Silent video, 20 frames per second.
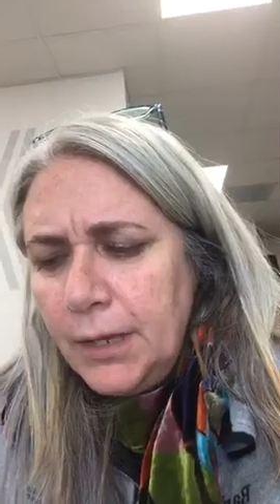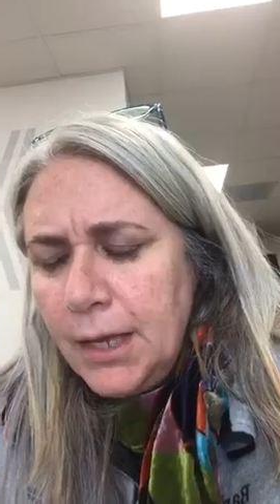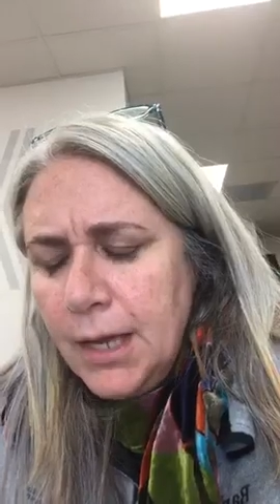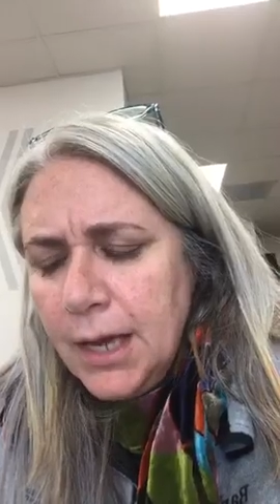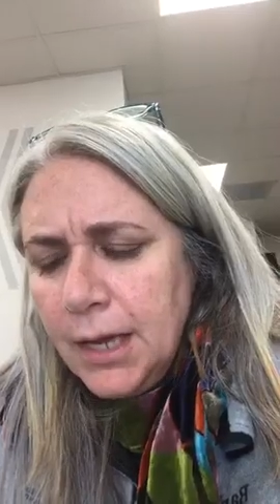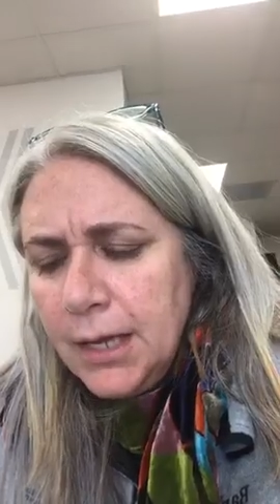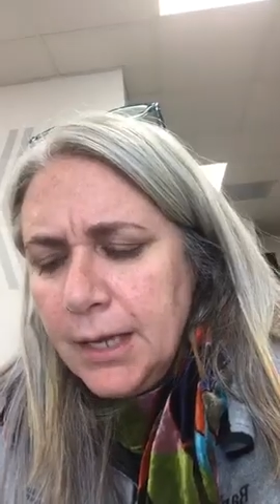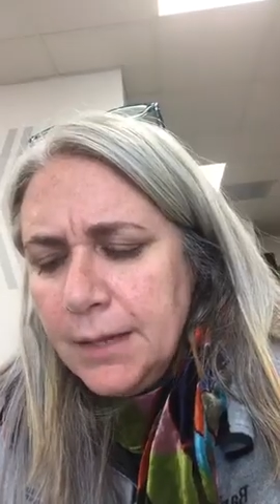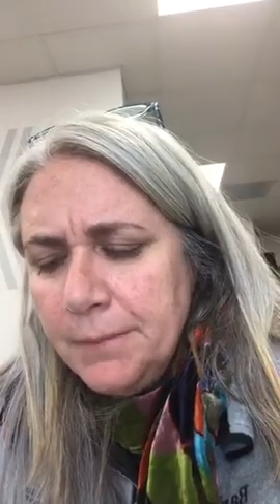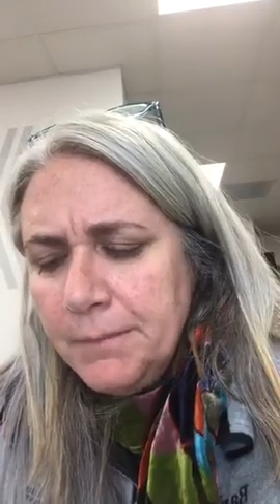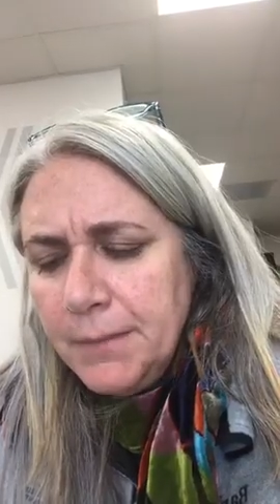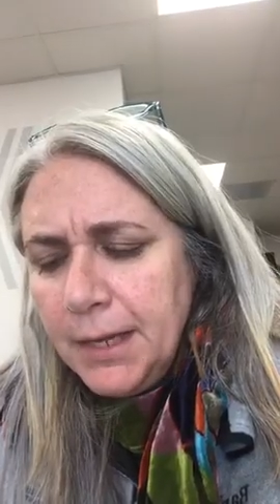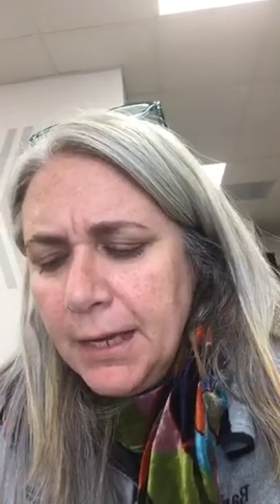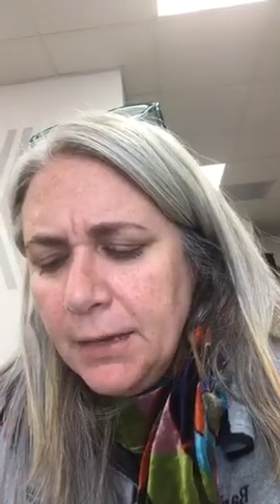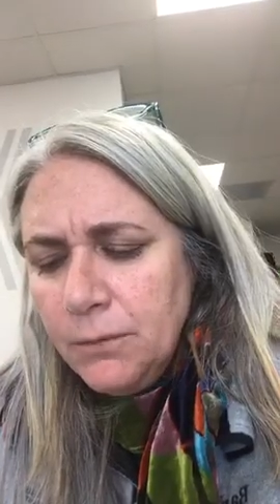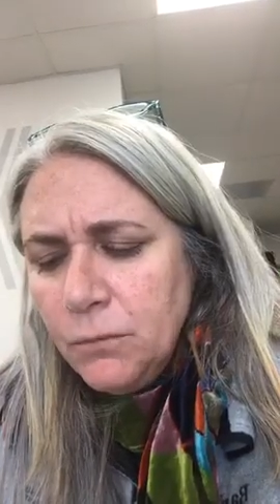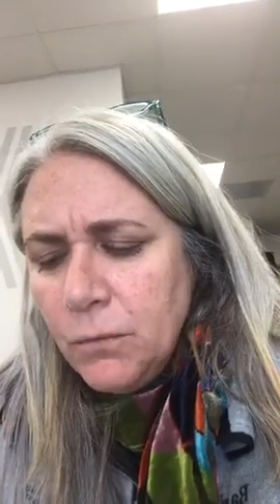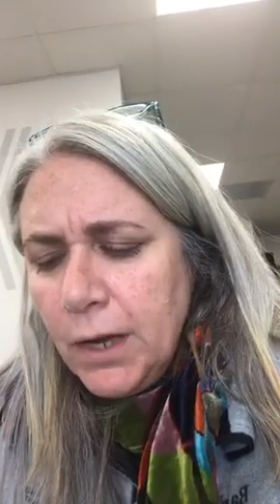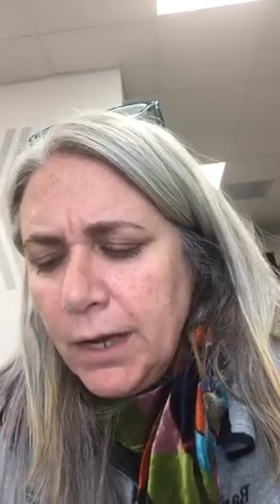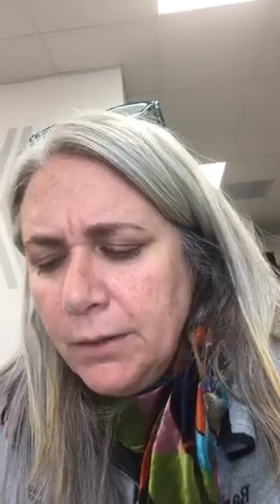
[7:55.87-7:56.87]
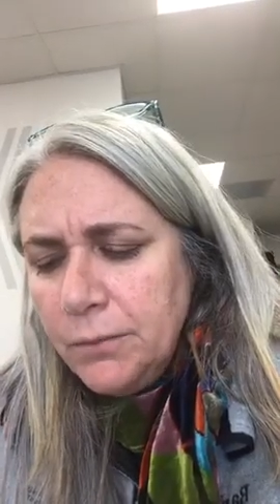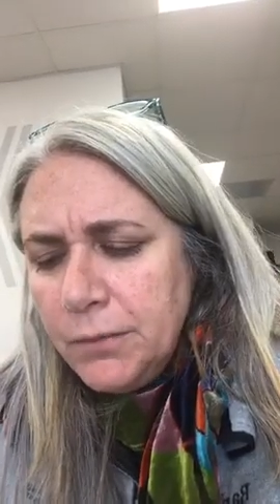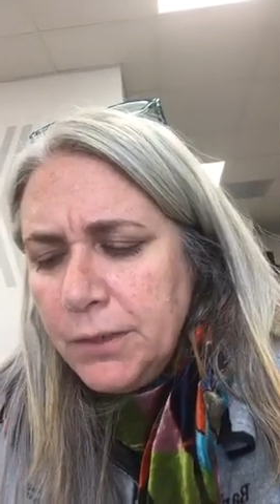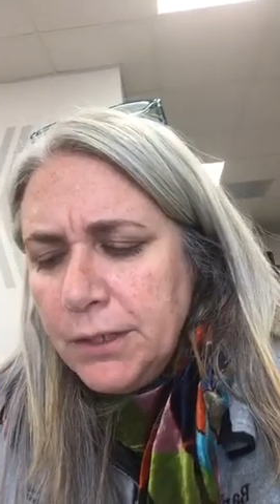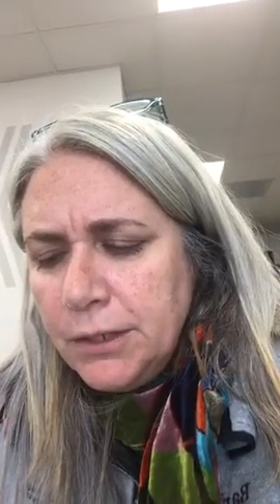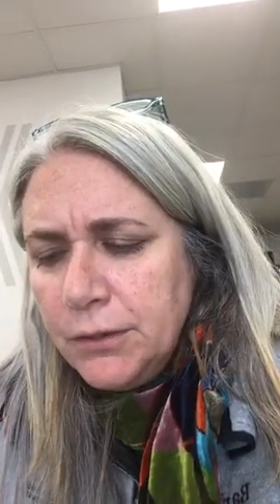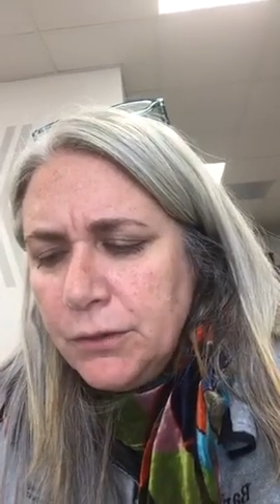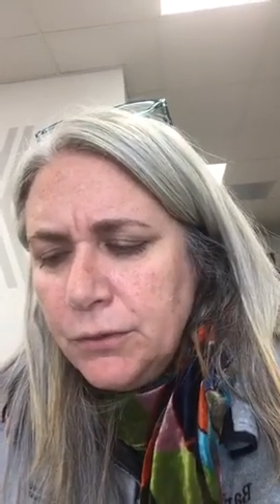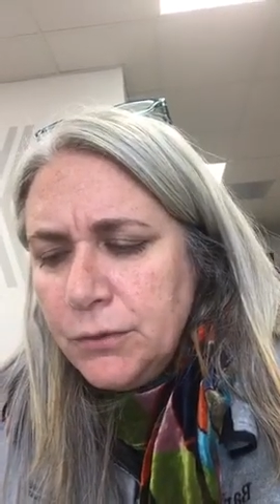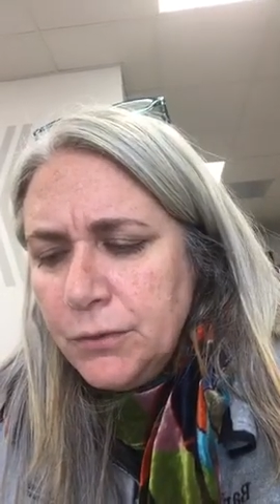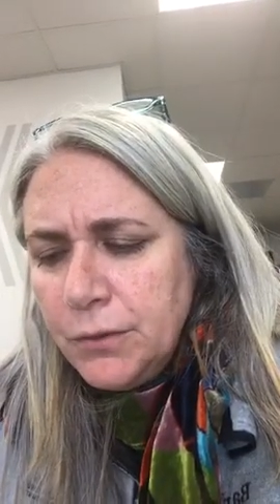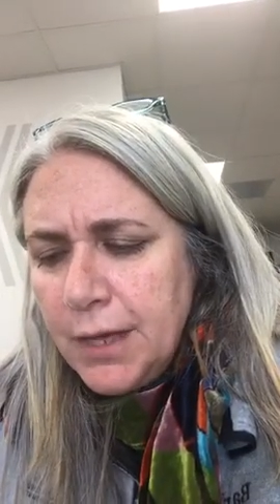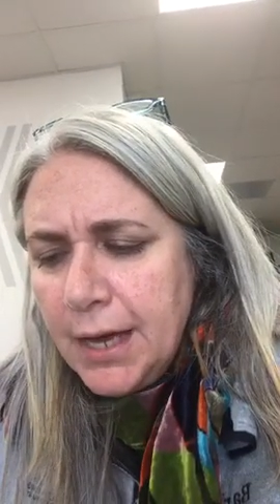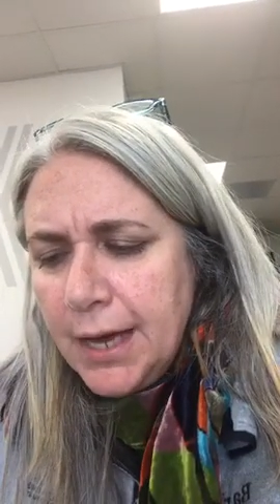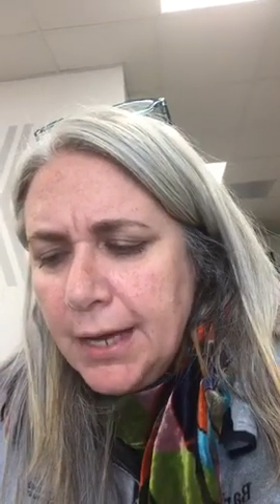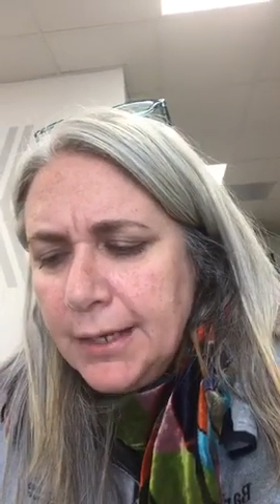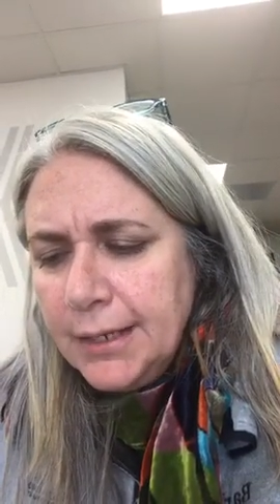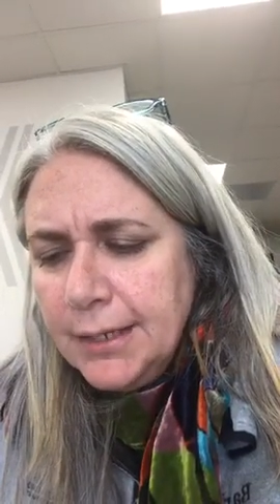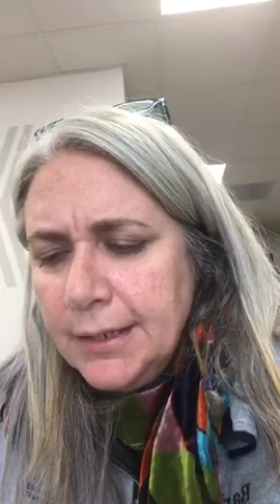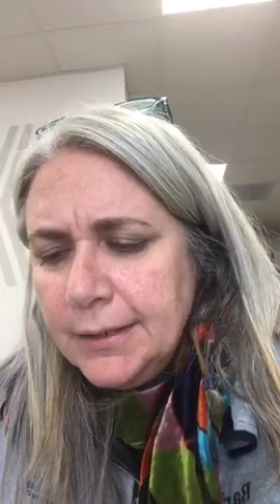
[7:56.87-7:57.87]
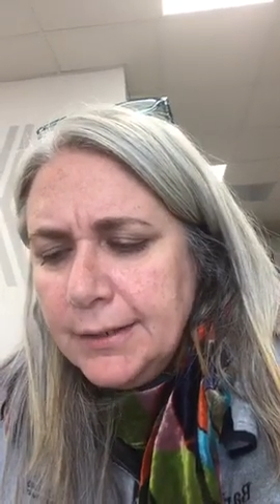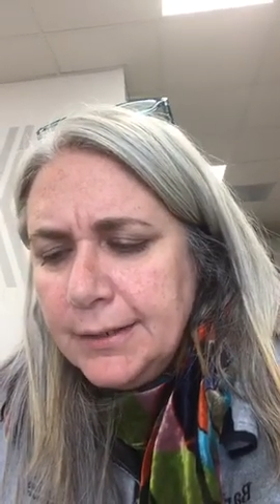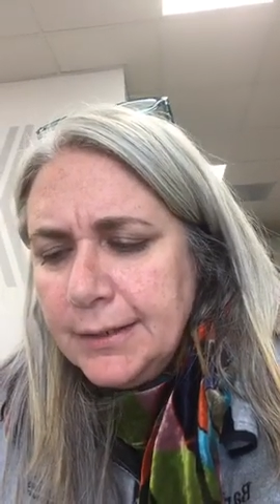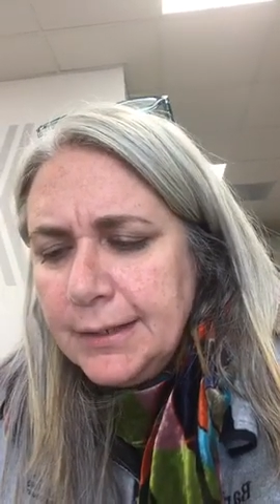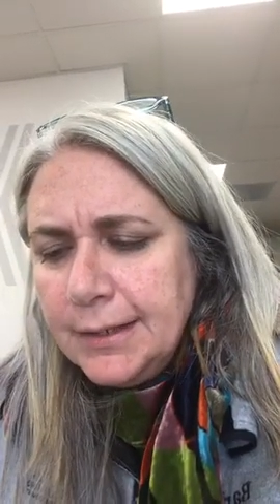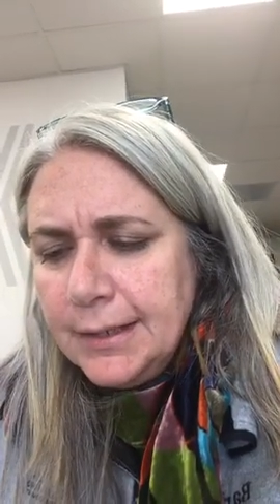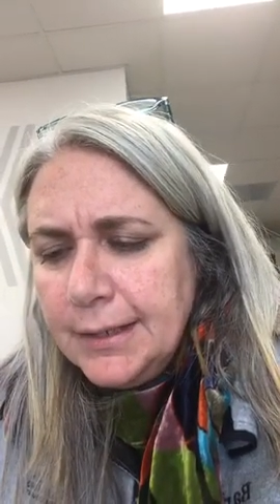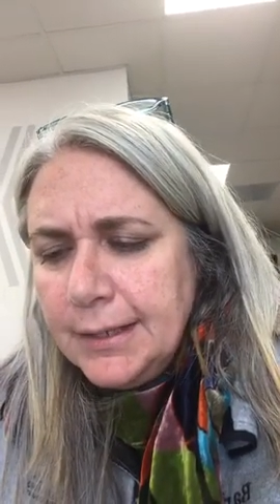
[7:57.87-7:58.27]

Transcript: And why we do that is